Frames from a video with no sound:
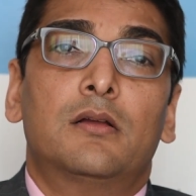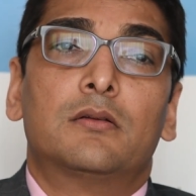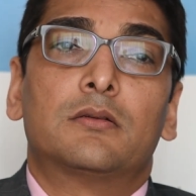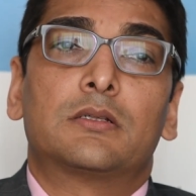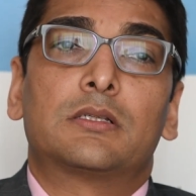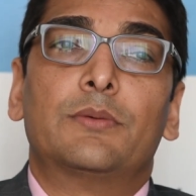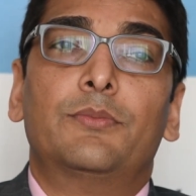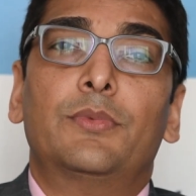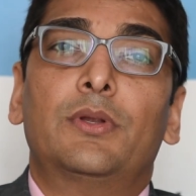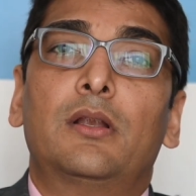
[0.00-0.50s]

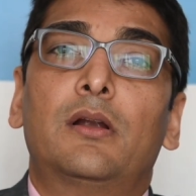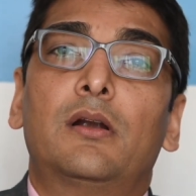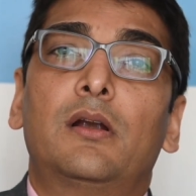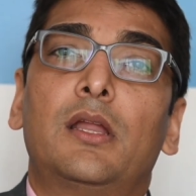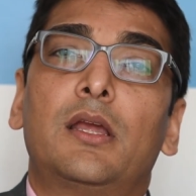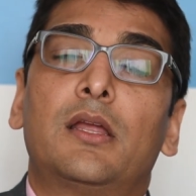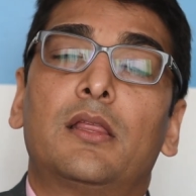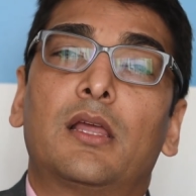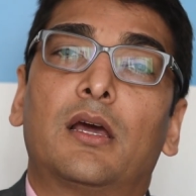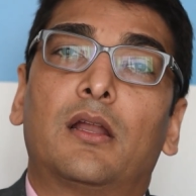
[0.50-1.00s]

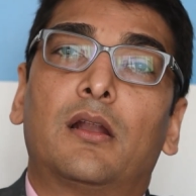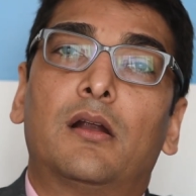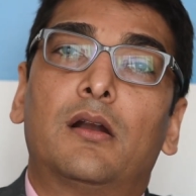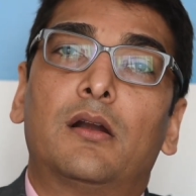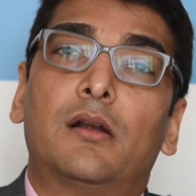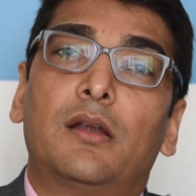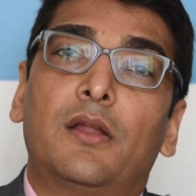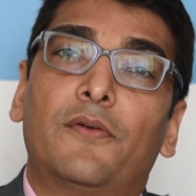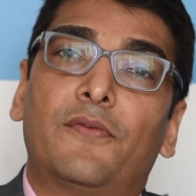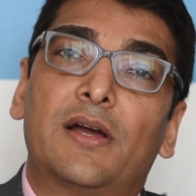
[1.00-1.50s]
Similarly, there
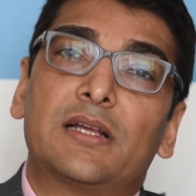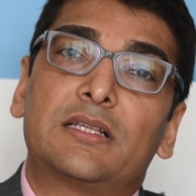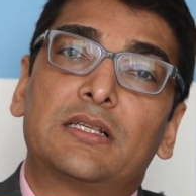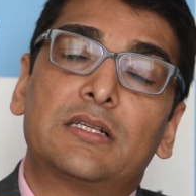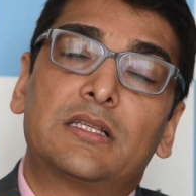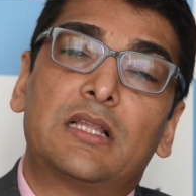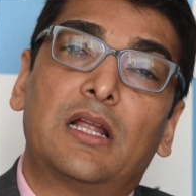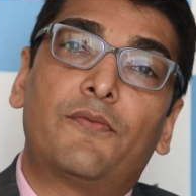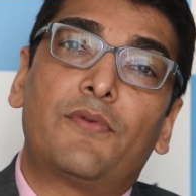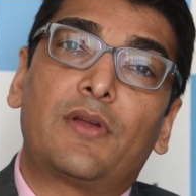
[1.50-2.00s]
are
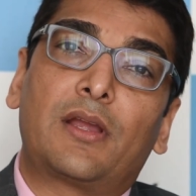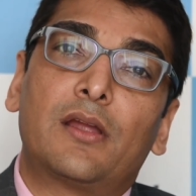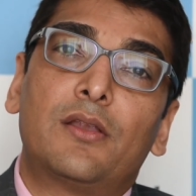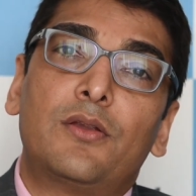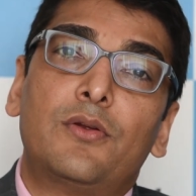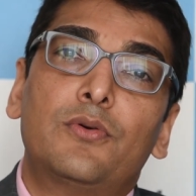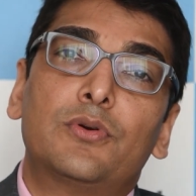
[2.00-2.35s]
devices that we can